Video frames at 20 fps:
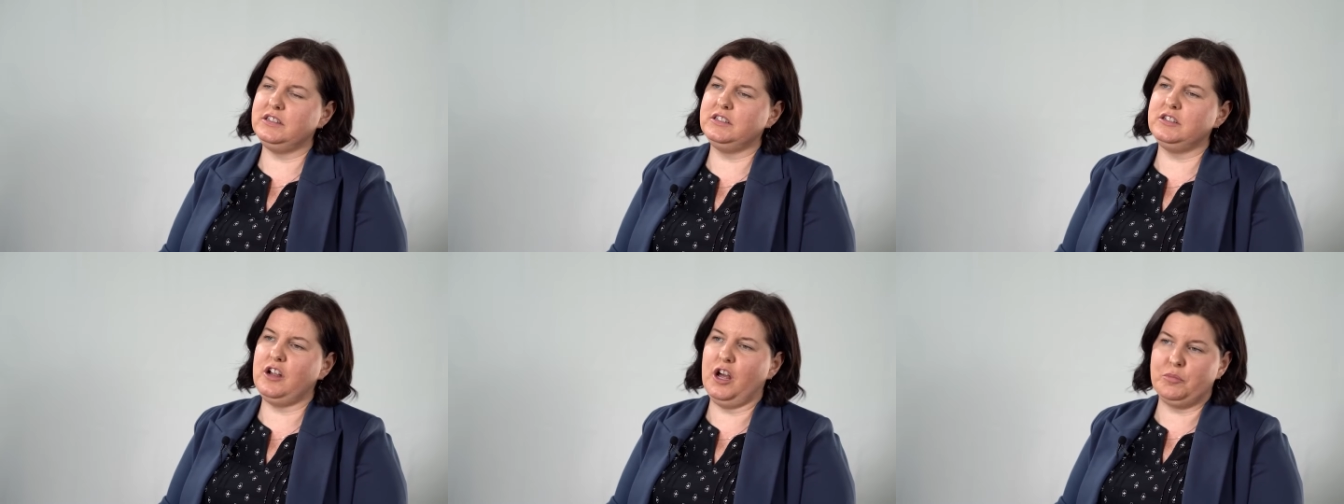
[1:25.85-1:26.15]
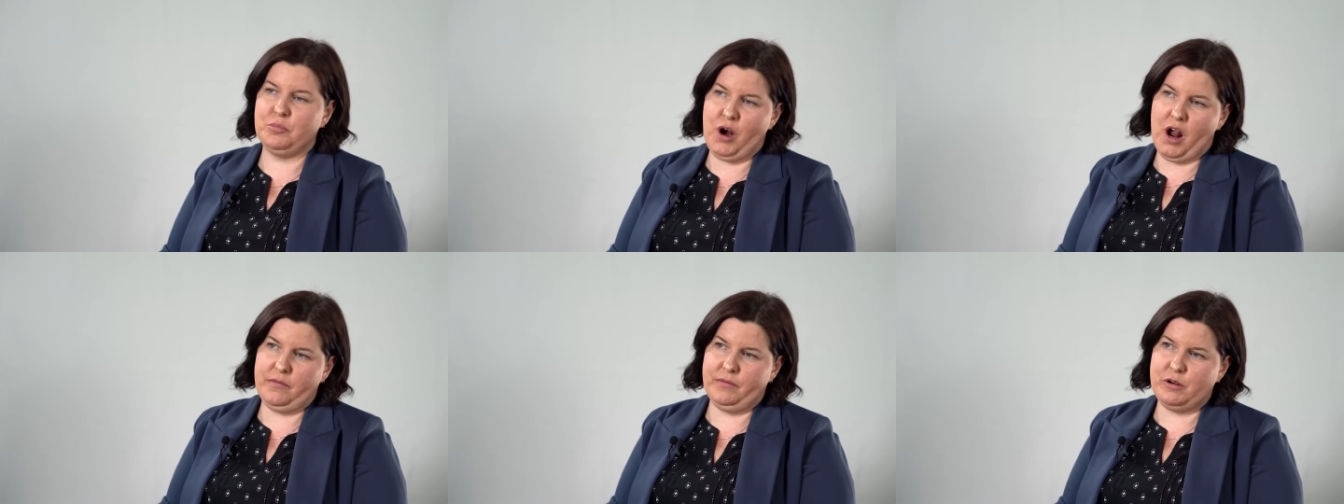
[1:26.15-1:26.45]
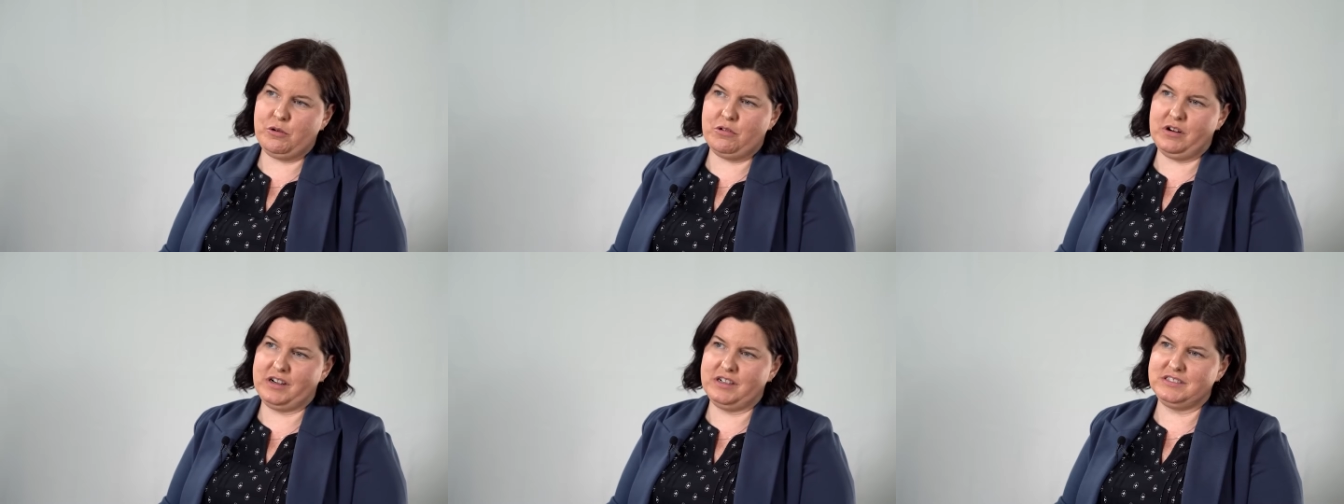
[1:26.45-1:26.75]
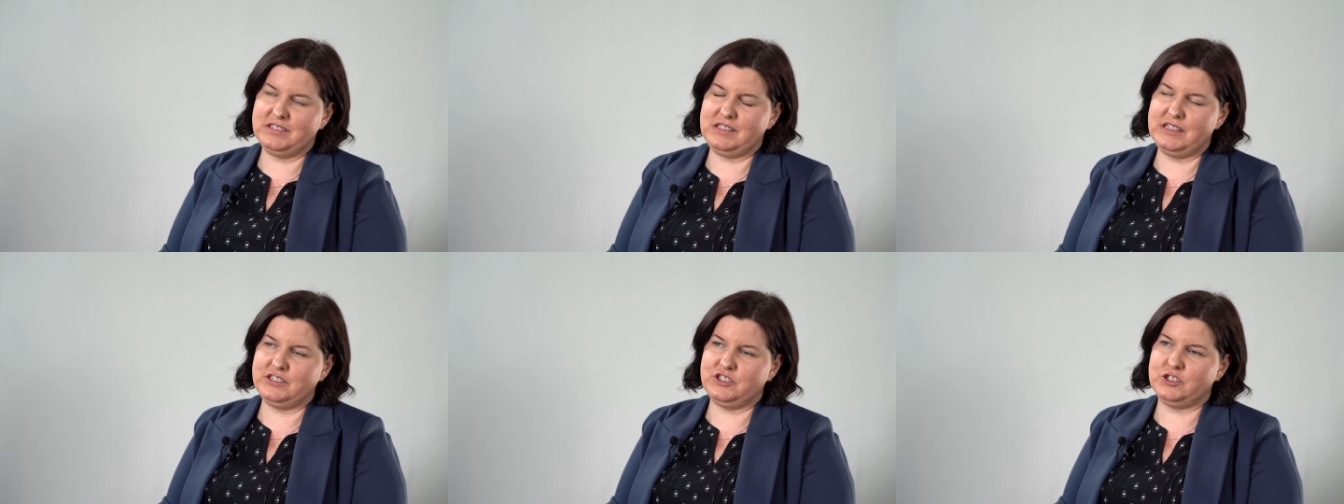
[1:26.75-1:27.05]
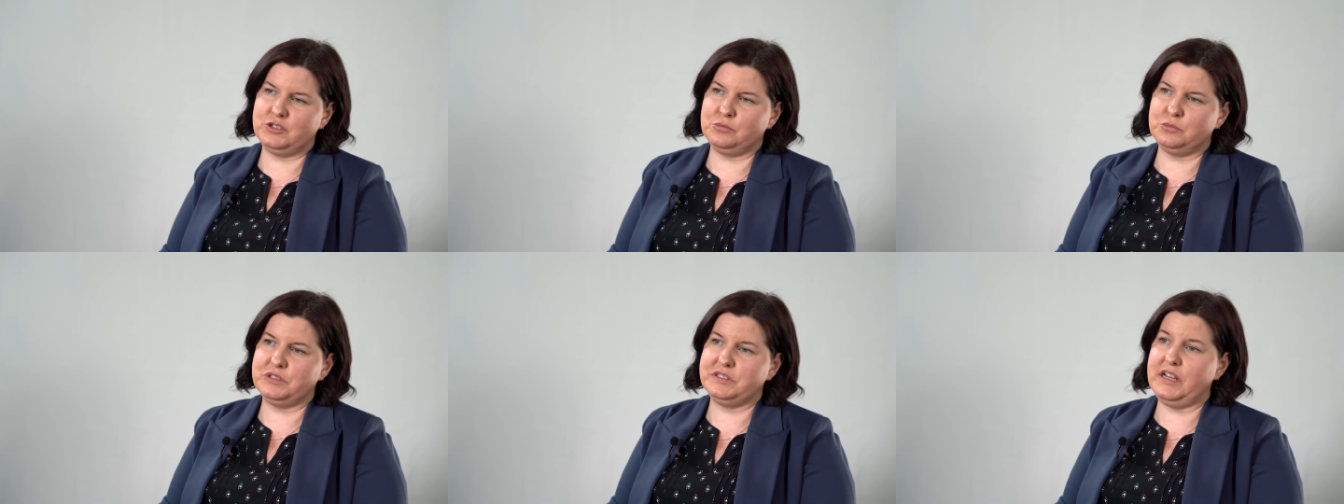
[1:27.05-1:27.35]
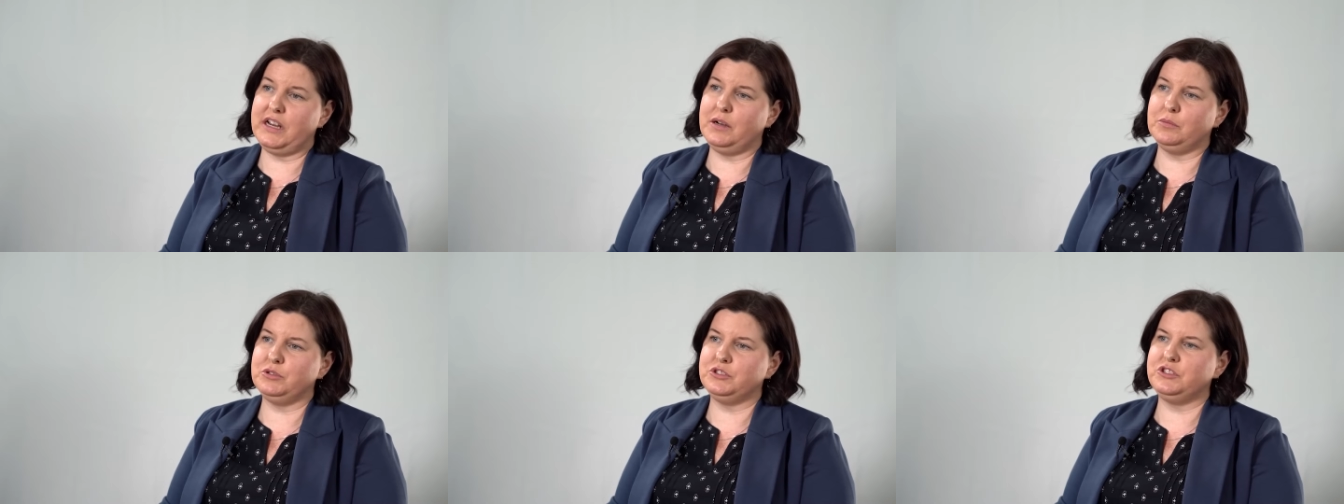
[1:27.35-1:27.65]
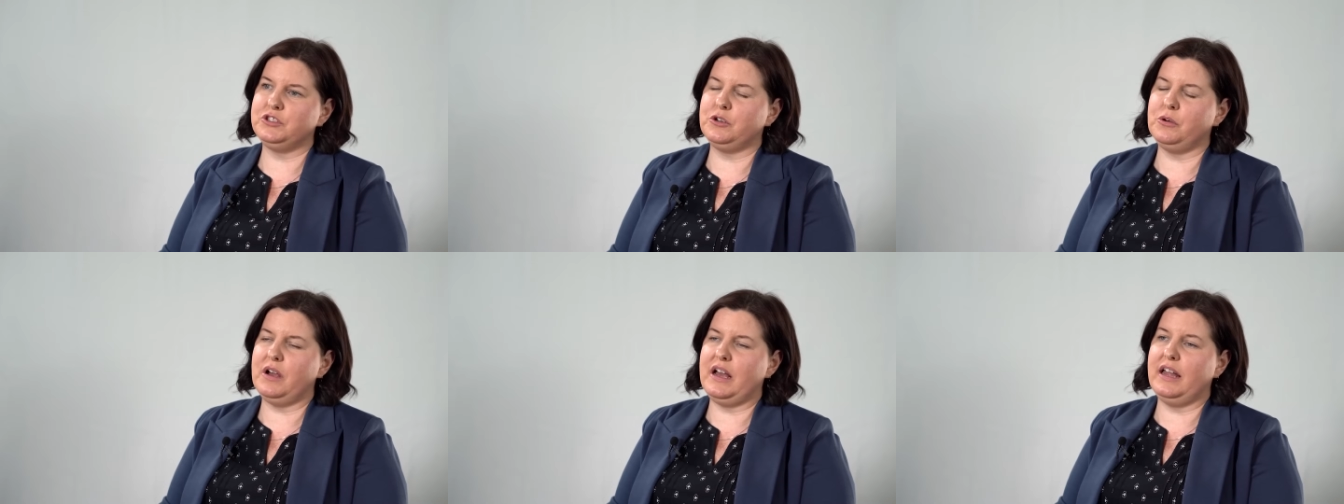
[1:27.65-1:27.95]
the nonprofit organization was able
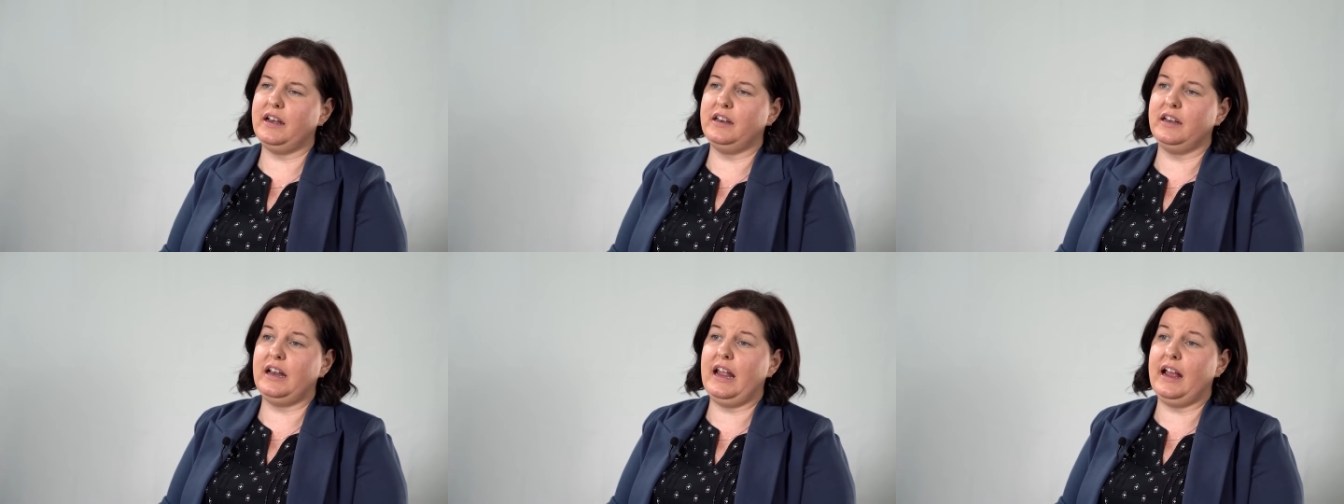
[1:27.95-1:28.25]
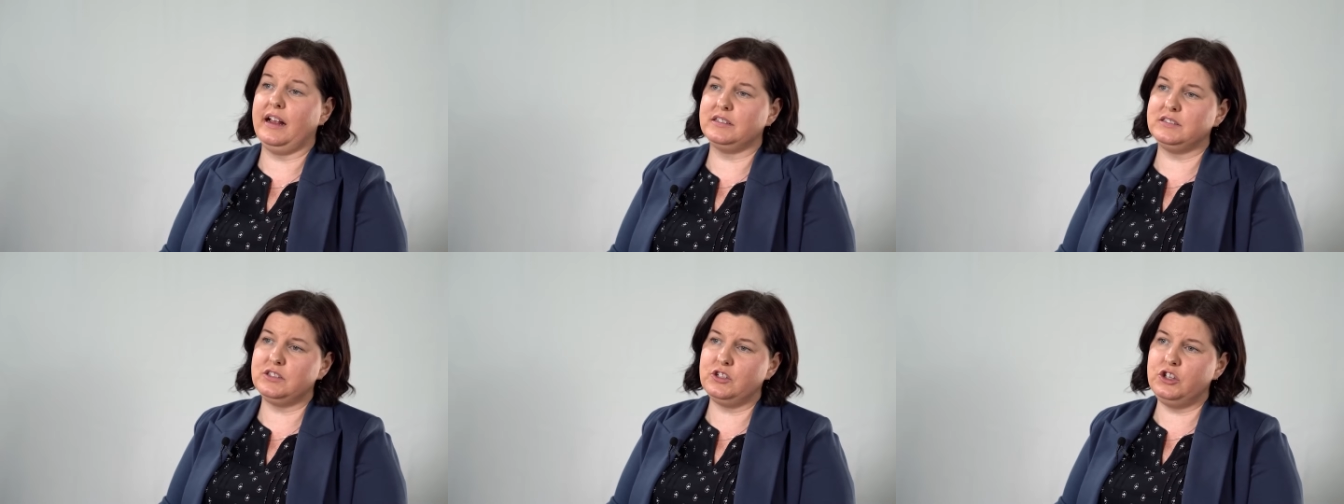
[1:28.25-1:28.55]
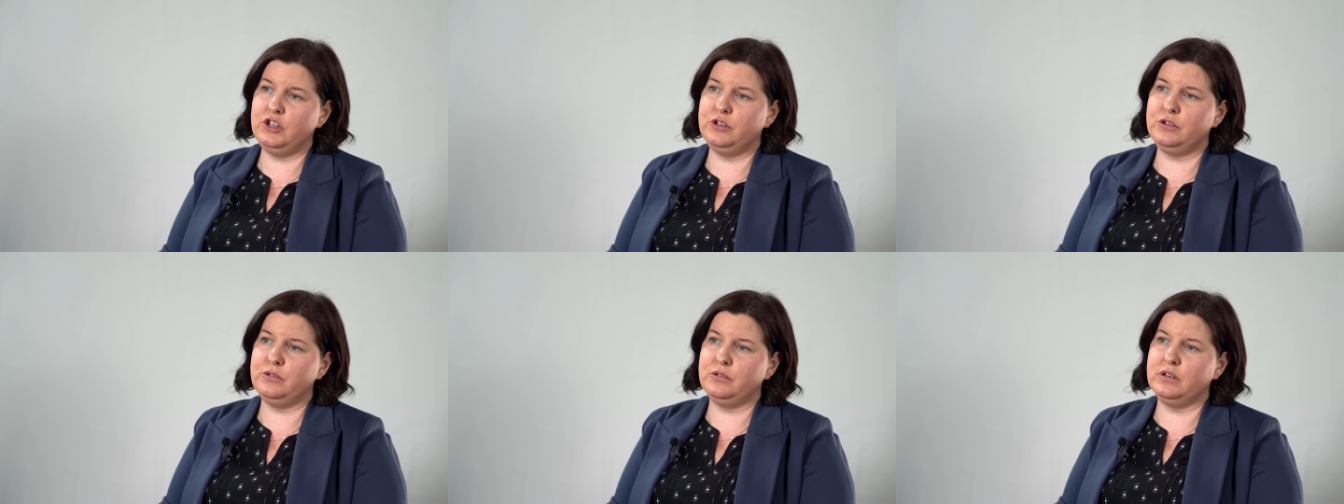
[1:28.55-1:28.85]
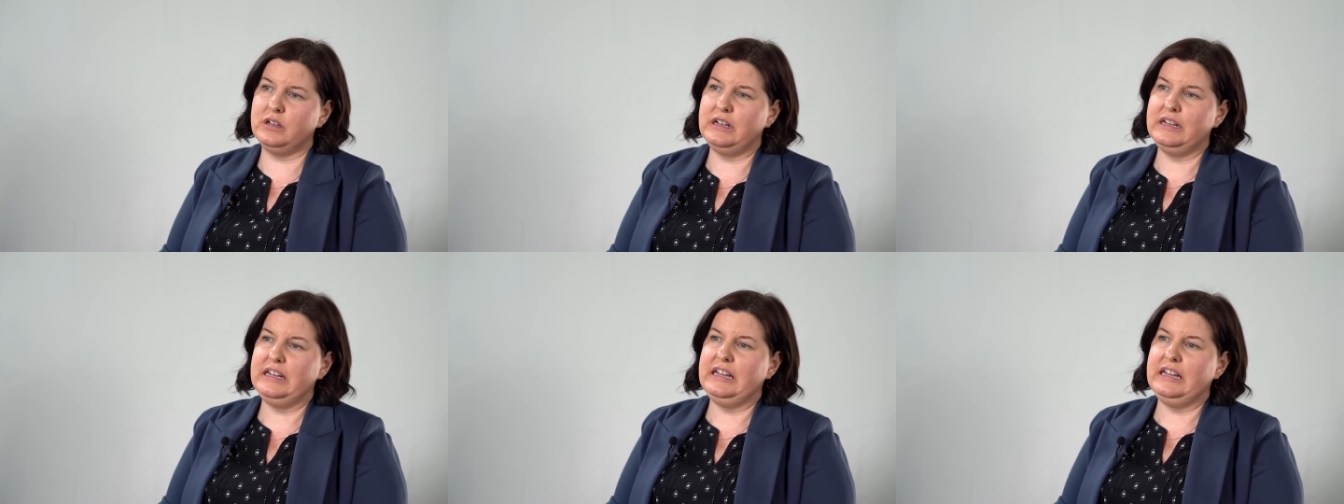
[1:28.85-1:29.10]
to go ahead and execute.